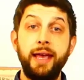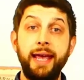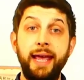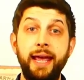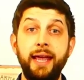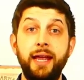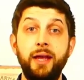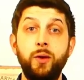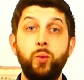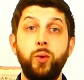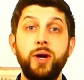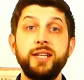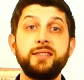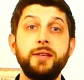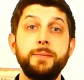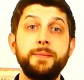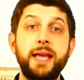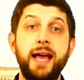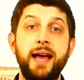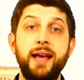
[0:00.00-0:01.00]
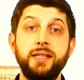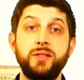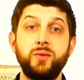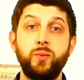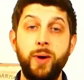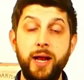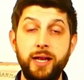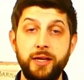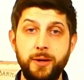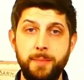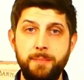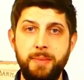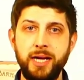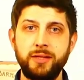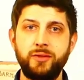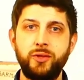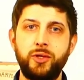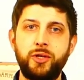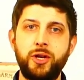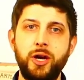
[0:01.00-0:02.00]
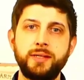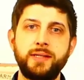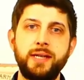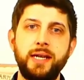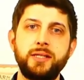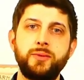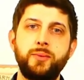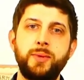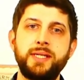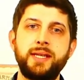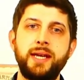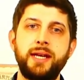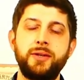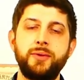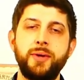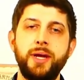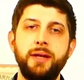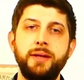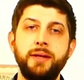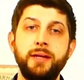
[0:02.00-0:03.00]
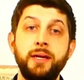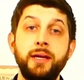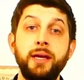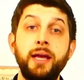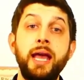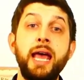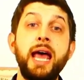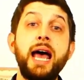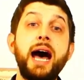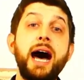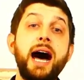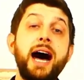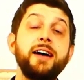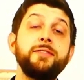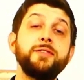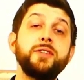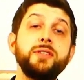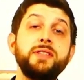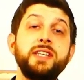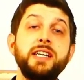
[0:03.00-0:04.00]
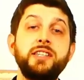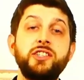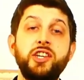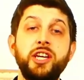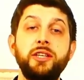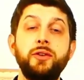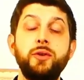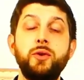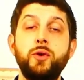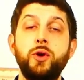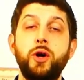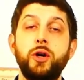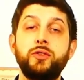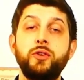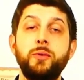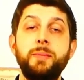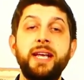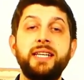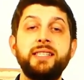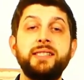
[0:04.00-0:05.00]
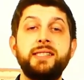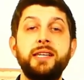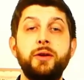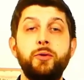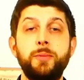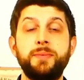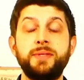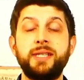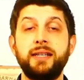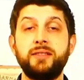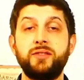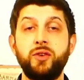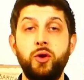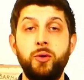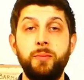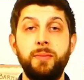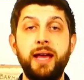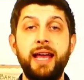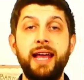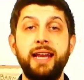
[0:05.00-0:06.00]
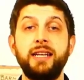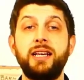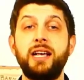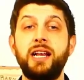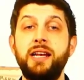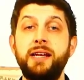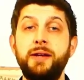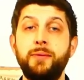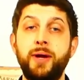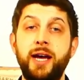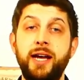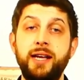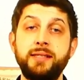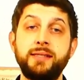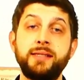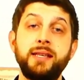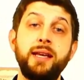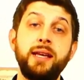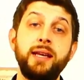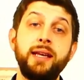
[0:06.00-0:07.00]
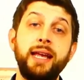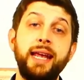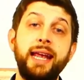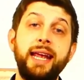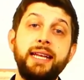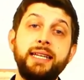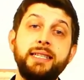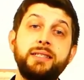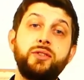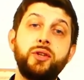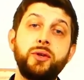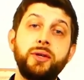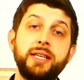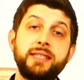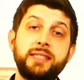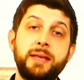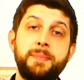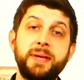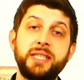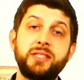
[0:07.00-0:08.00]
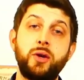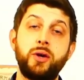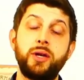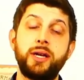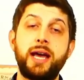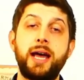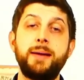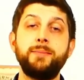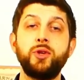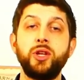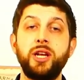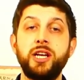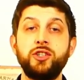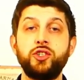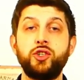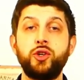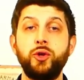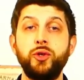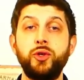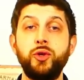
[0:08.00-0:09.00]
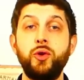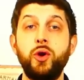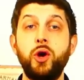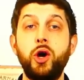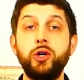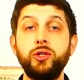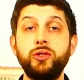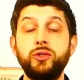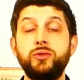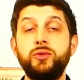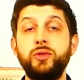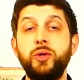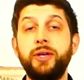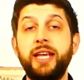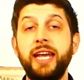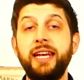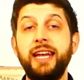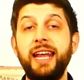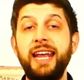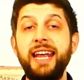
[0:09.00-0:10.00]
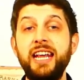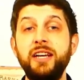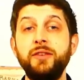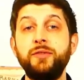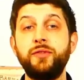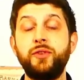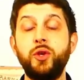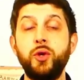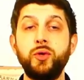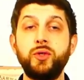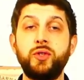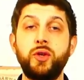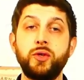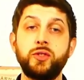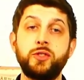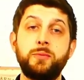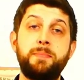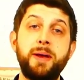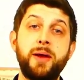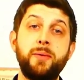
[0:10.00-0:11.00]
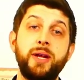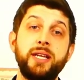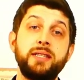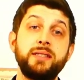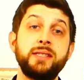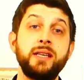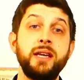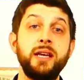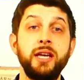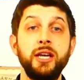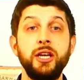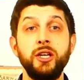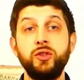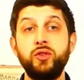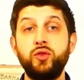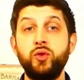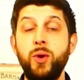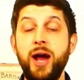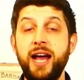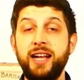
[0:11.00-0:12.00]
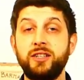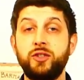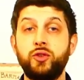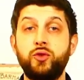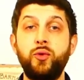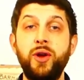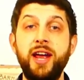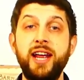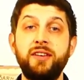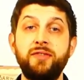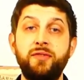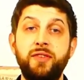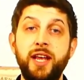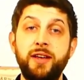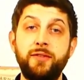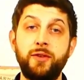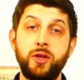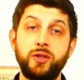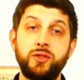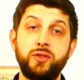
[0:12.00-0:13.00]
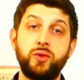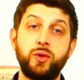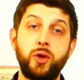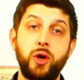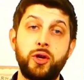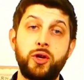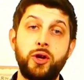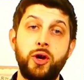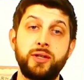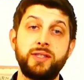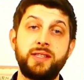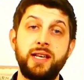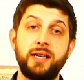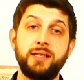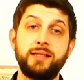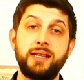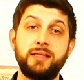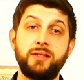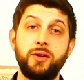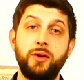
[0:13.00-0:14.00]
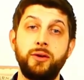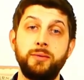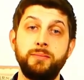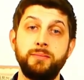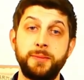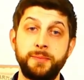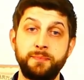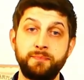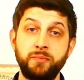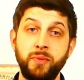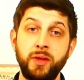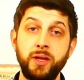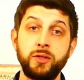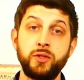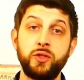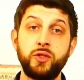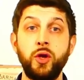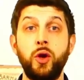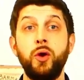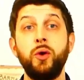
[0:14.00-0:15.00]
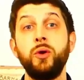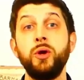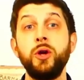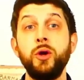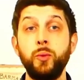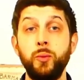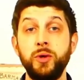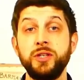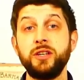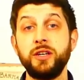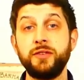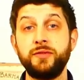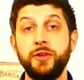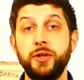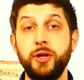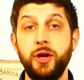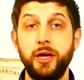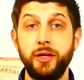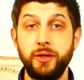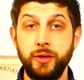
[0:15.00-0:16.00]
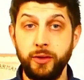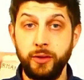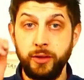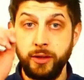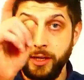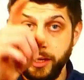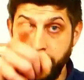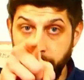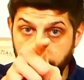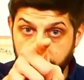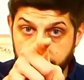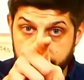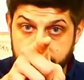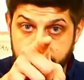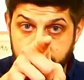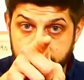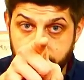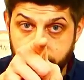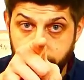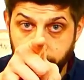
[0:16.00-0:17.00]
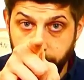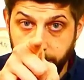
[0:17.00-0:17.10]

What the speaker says: Hey, what's up guys? Welcome back to Cocktails with Hadrien. After teaching you how to make syrups at home and clear ice, in today's episode I'm gonna show you how you can infuse your spirits to add great flavors to your cocktails at home. So, without further ado, let's get to